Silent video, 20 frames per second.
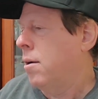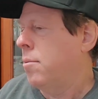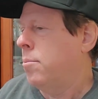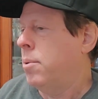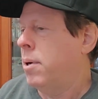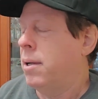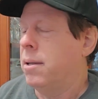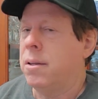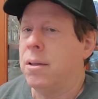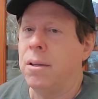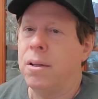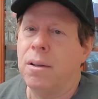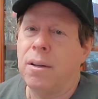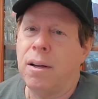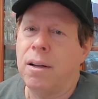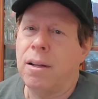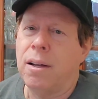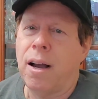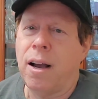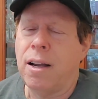But
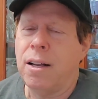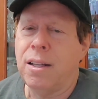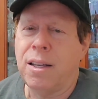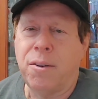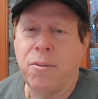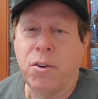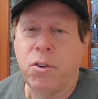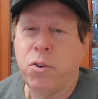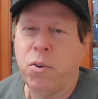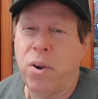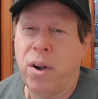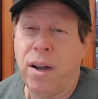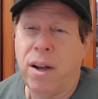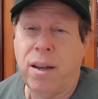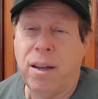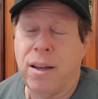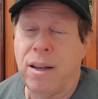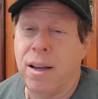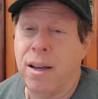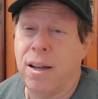I'm gonna give it a
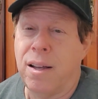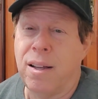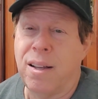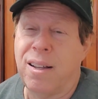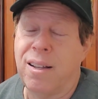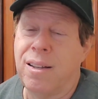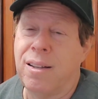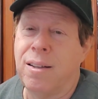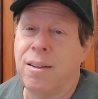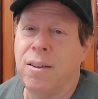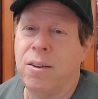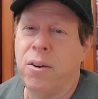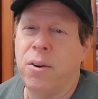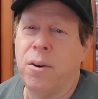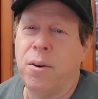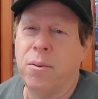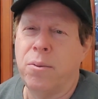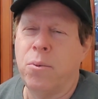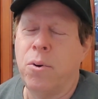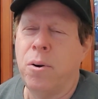try.
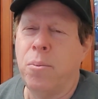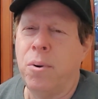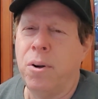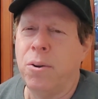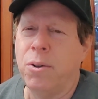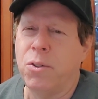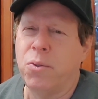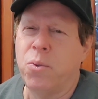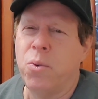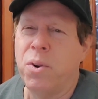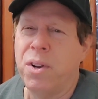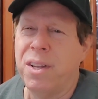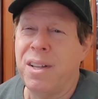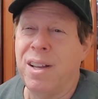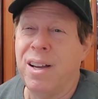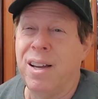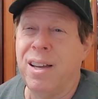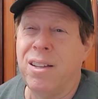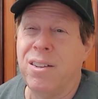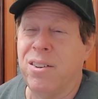Walmart was
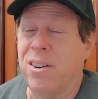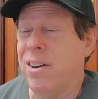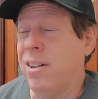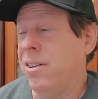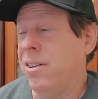$49.